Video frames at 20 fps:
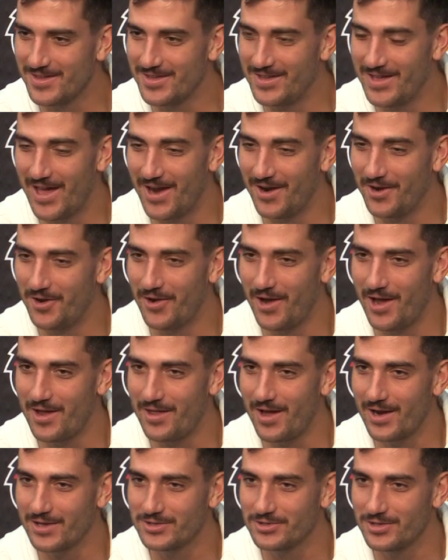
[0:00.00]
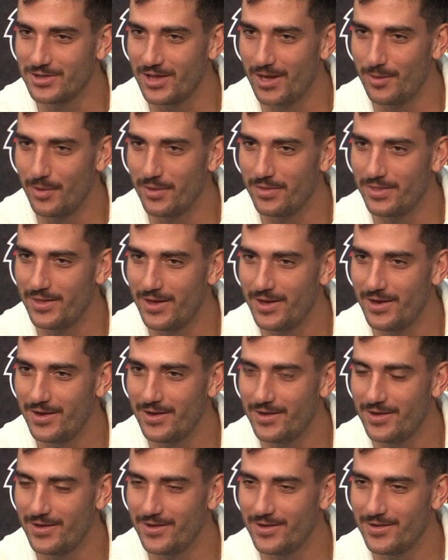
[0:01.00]
Yeah, I don't know. I actually thought about
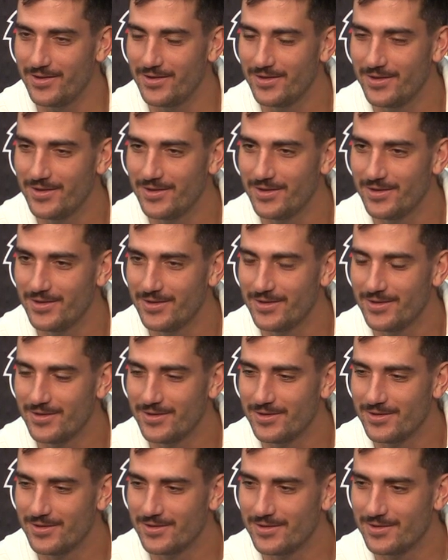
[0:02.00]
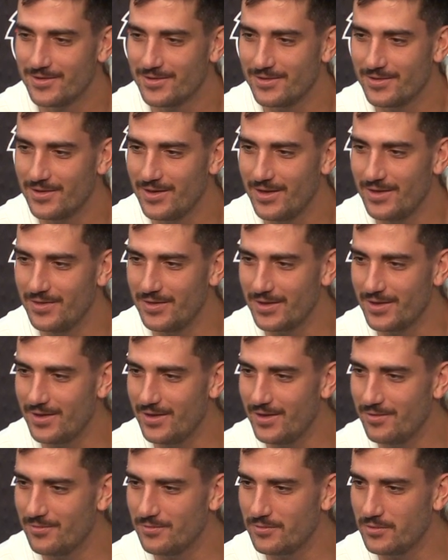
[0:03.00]
that in the,
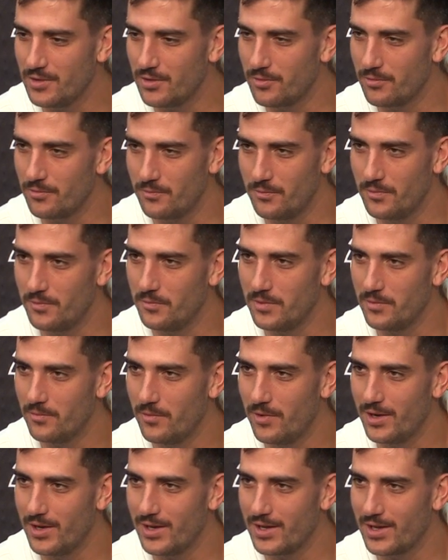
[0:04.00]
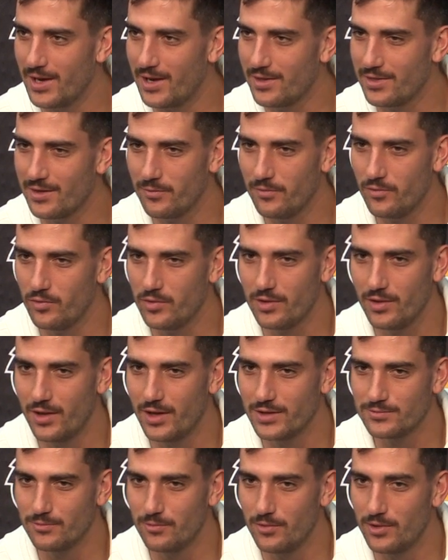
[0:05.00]
you know, when we won it again. I think we've only
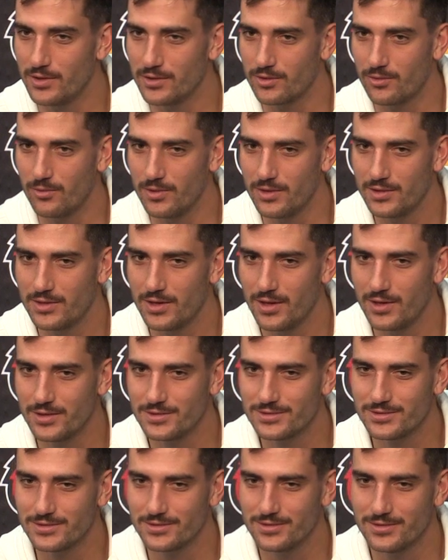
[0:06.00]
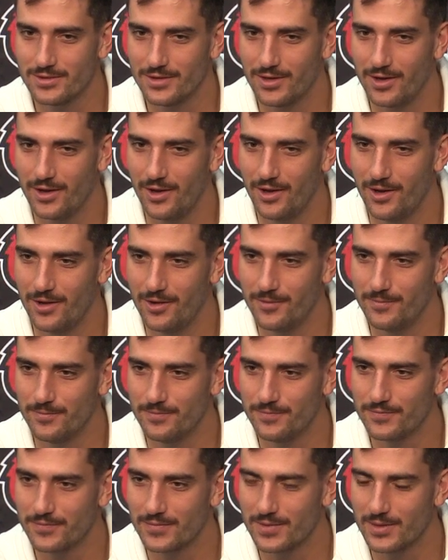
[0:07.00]
lost one coin toss.
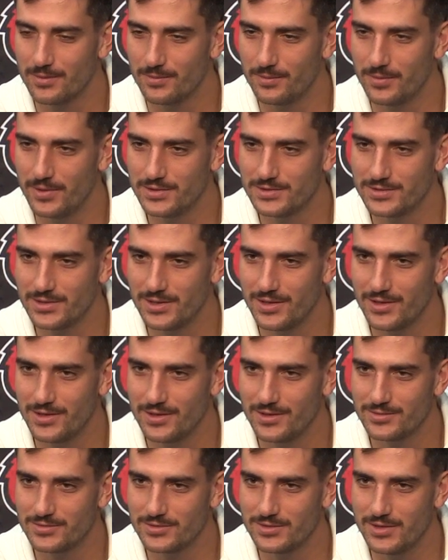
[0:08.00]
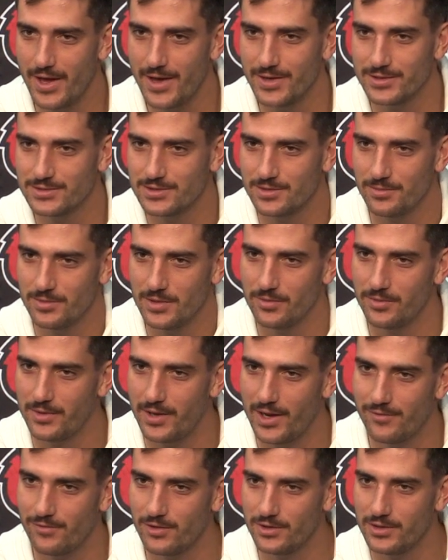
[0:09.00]
But it's nice to be able
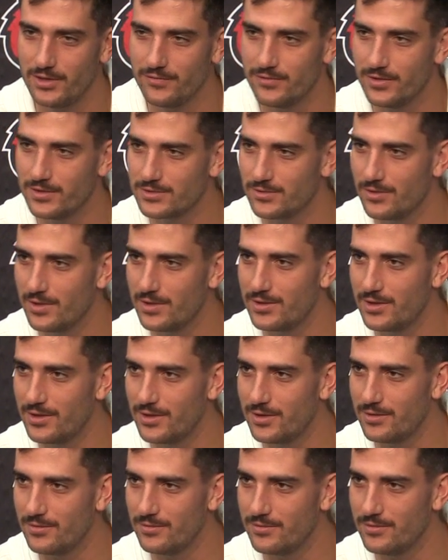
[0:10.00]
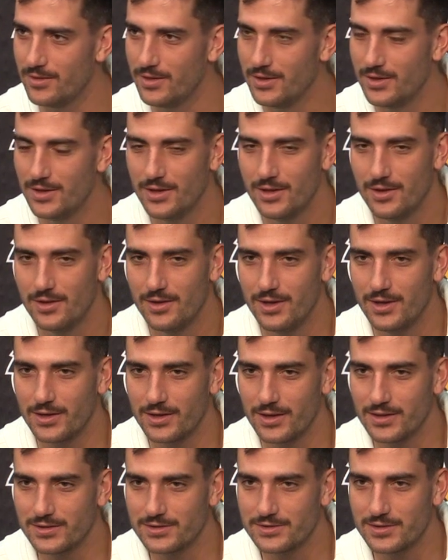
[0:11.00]
to have our defense go out there
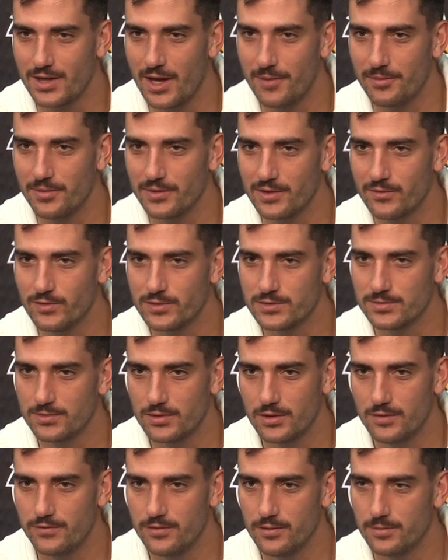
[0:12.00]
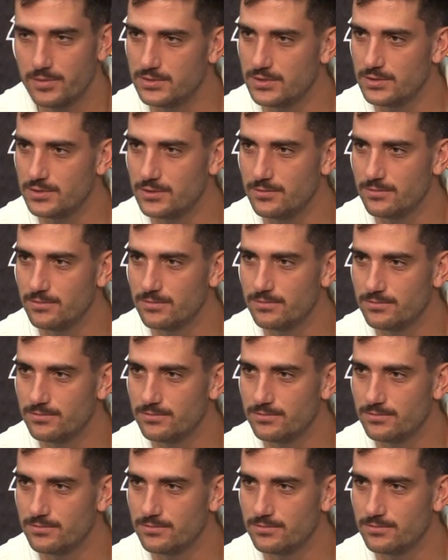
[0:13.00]
and get a stop and give us some good field position.